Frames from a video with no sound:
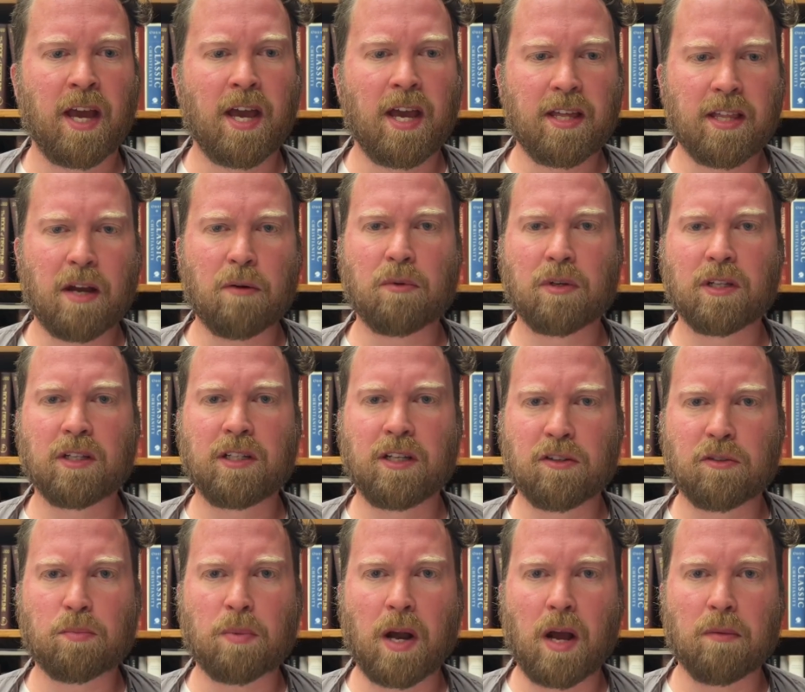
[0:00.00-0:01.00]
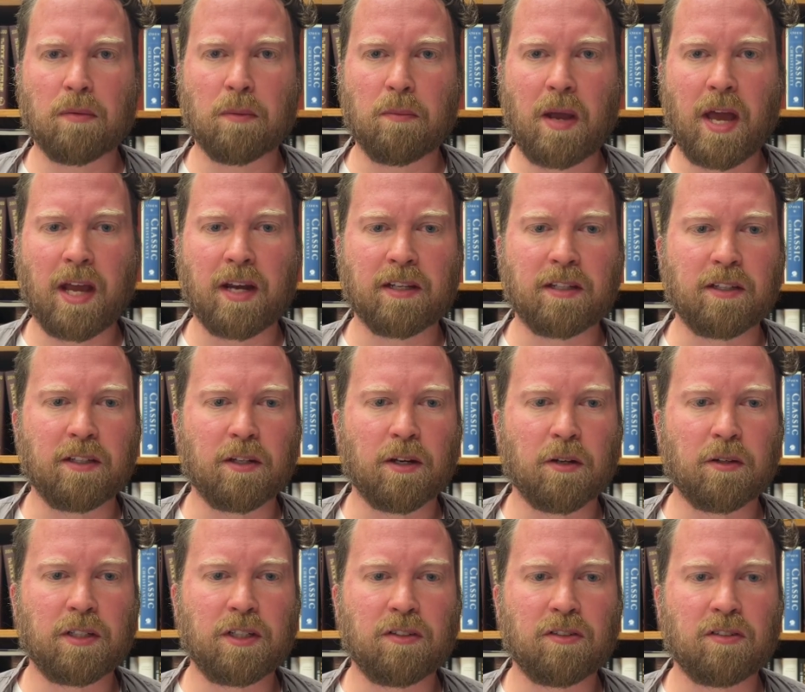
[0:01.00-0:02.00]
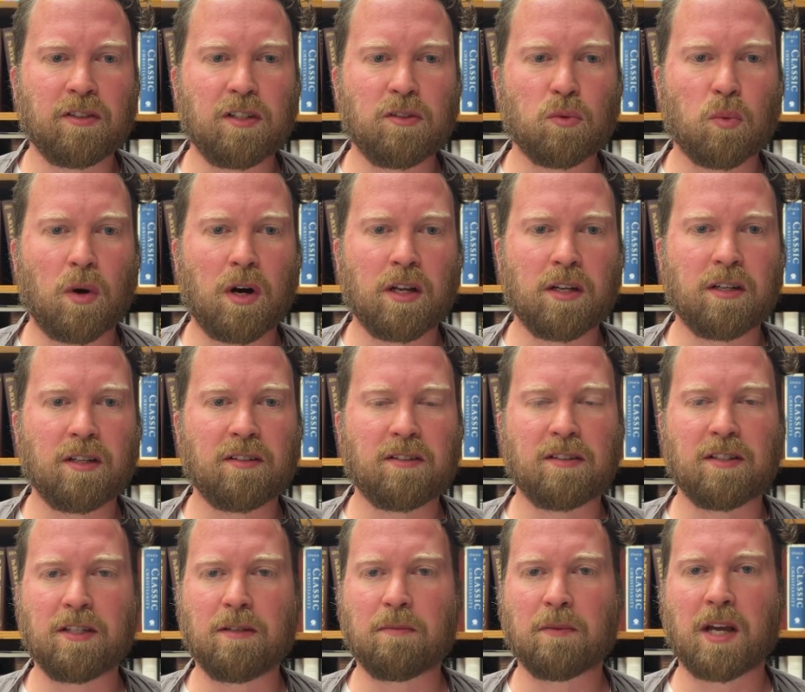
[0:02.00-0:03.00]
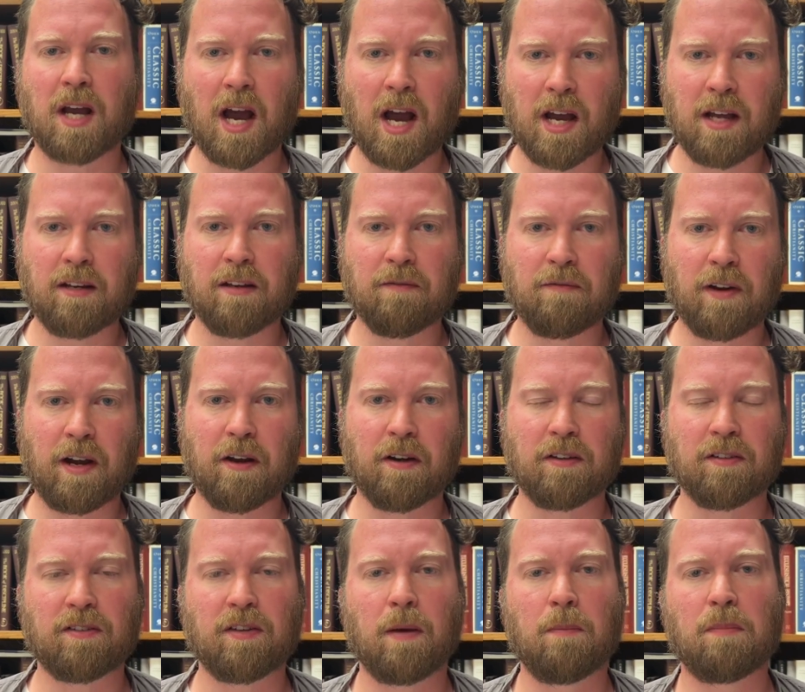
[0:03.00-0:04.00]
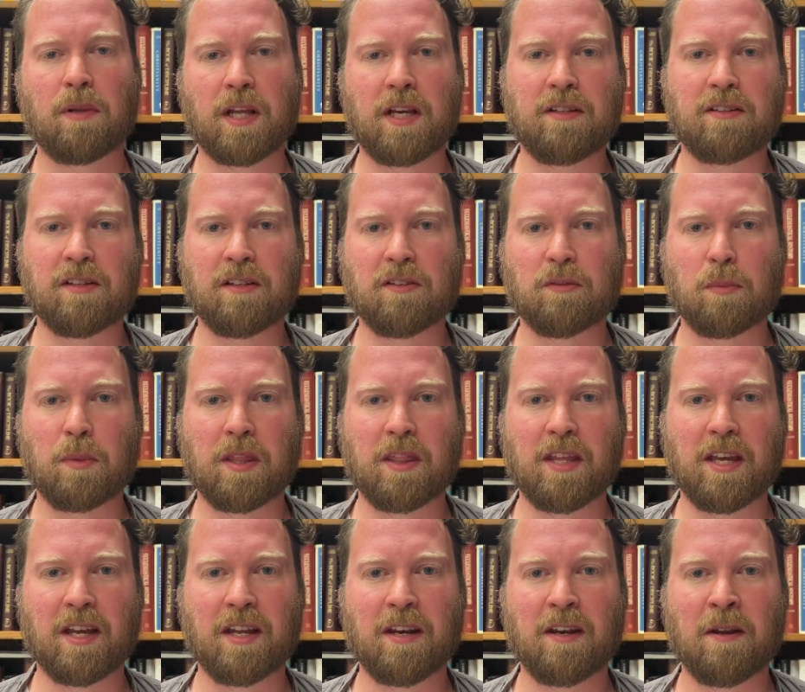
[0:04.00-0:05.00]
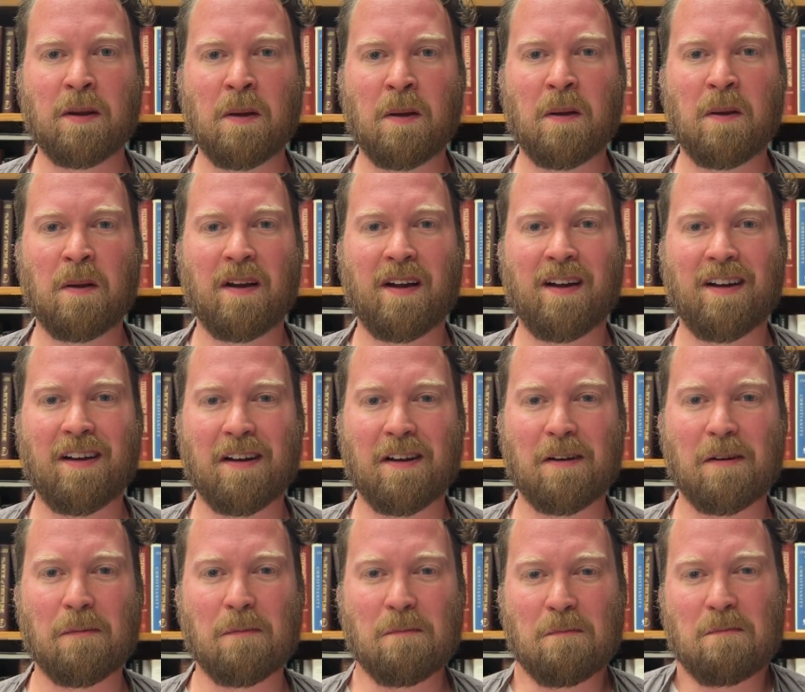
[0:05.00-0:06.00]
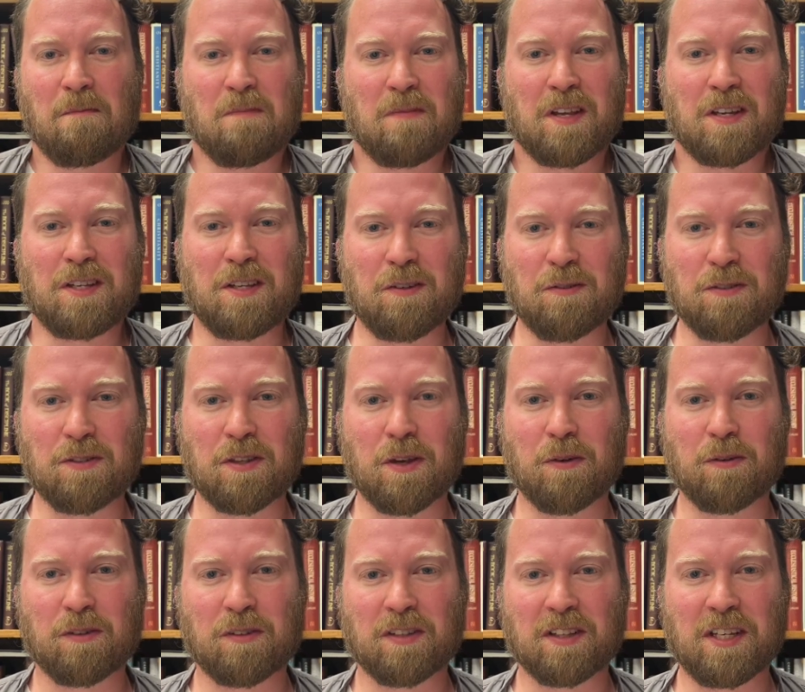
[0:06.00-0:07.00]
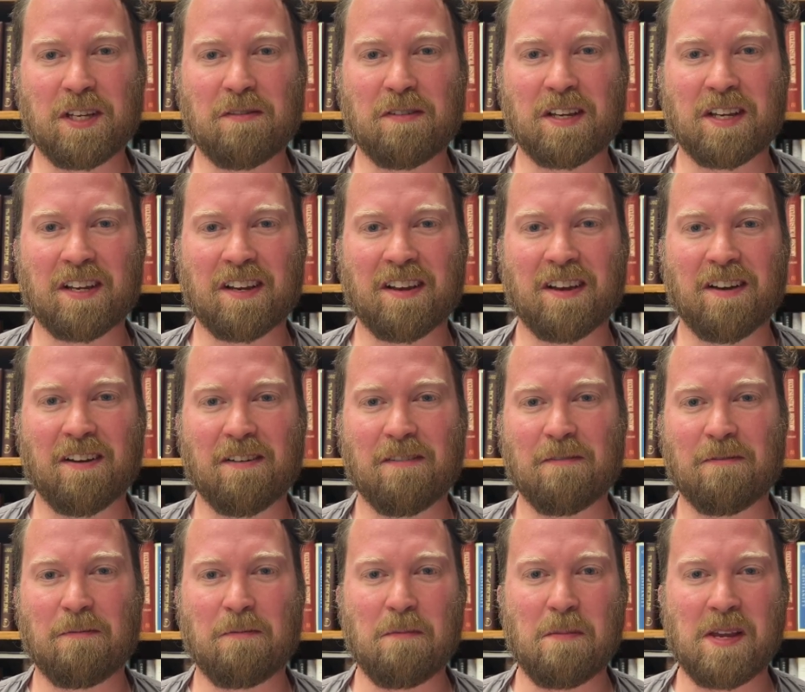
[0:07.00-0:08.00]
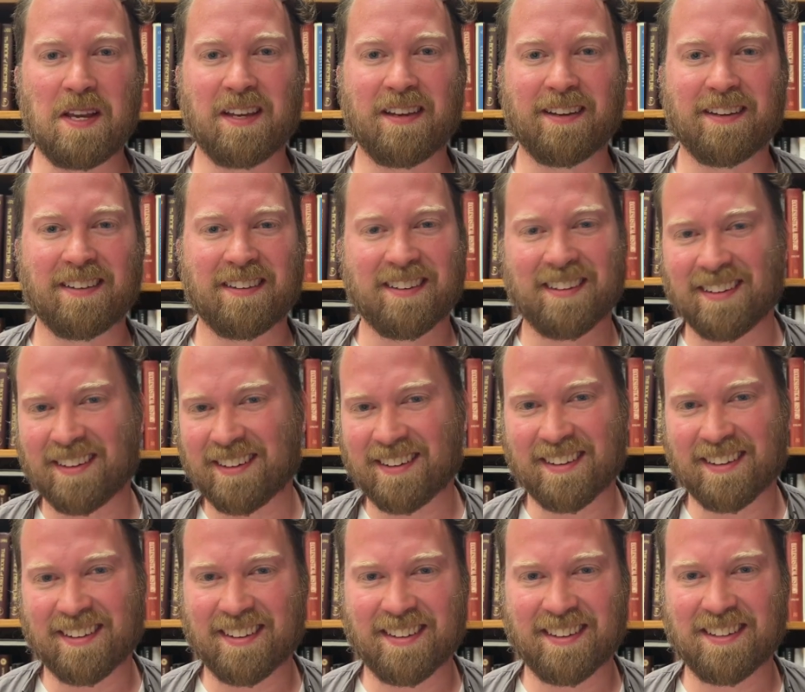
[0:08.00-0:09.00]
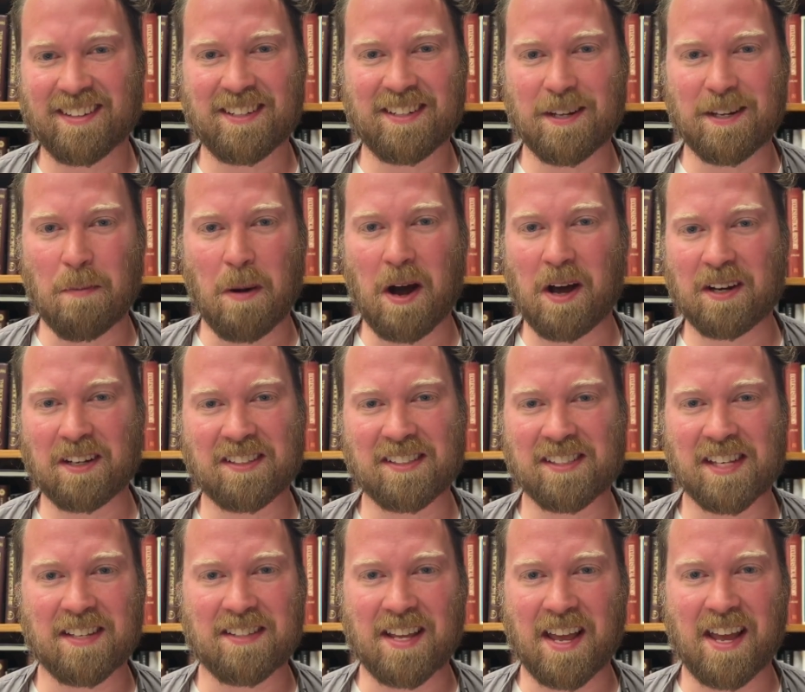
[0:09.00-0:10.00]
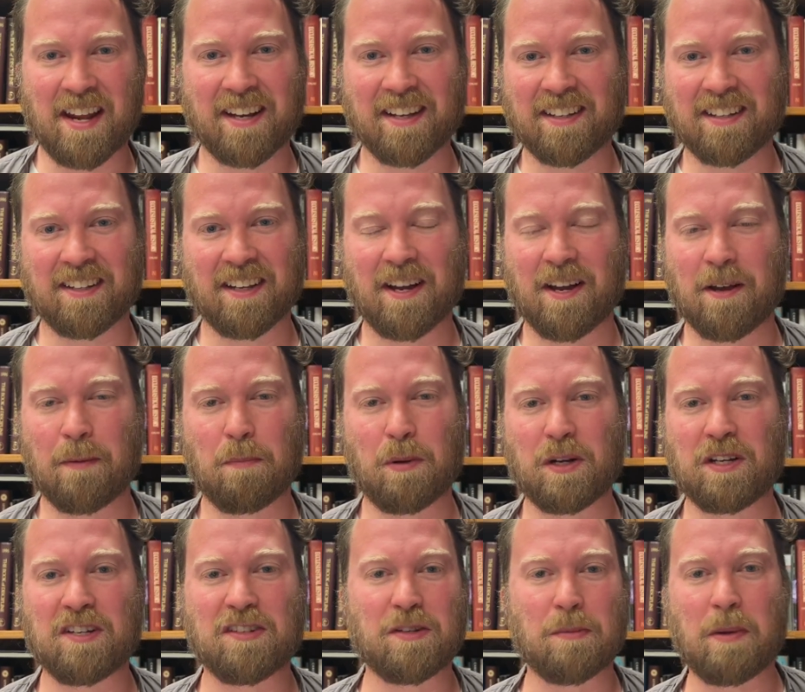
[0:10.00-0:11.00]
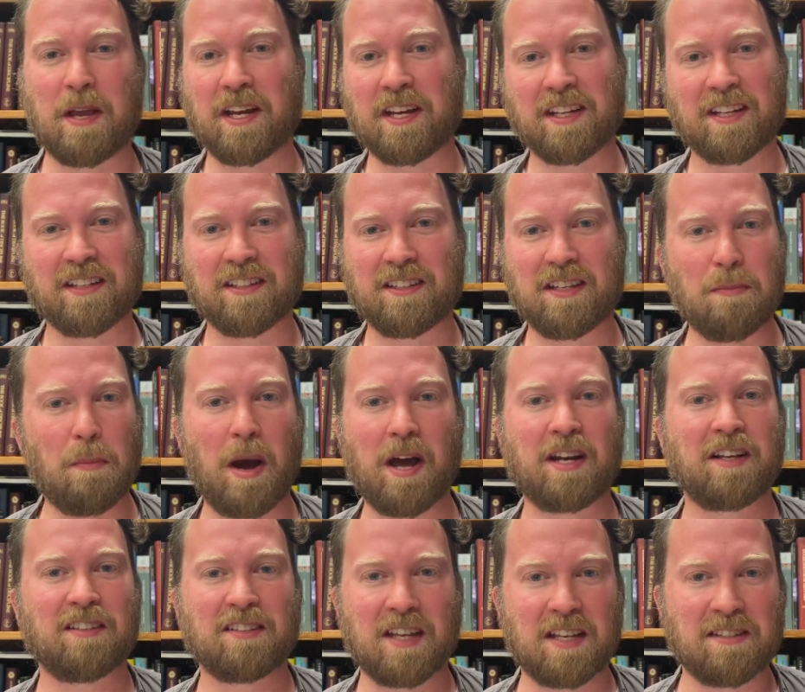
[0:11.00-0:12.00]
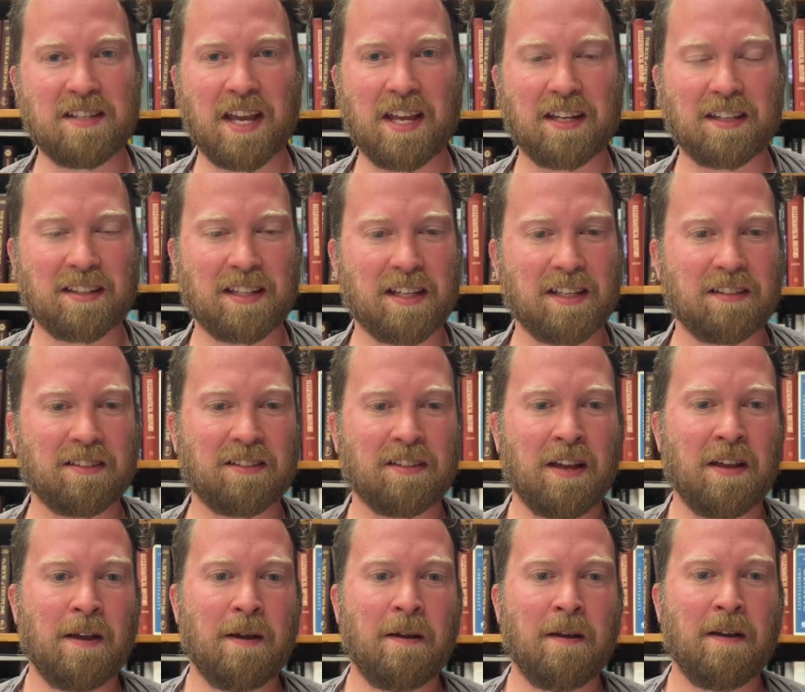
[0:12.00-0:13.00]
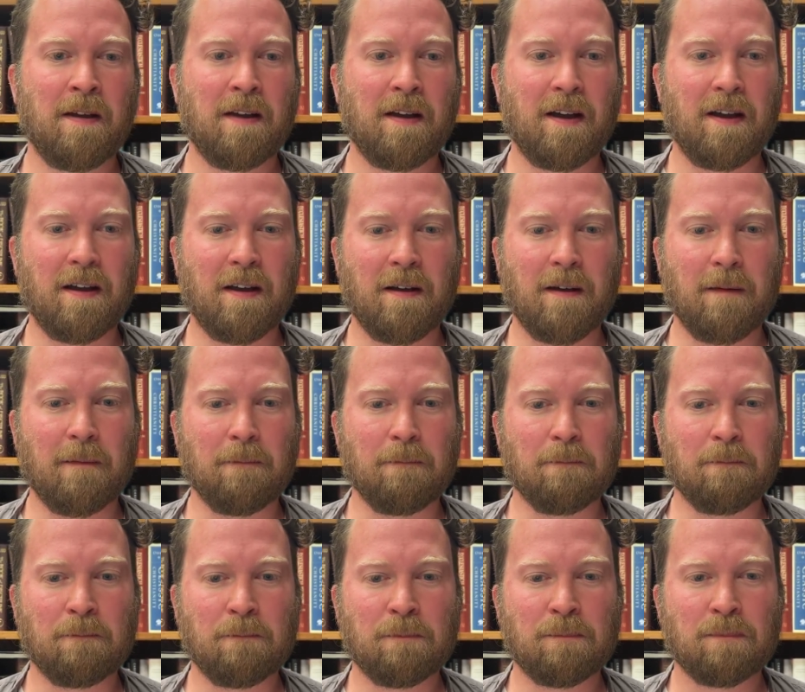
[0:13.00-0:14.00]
And that really is problematic. You know, he's wanting to seem kind and fair in some places, but then accuse those leaving of being demonic, satanic, participating in demonic, satanic things. That's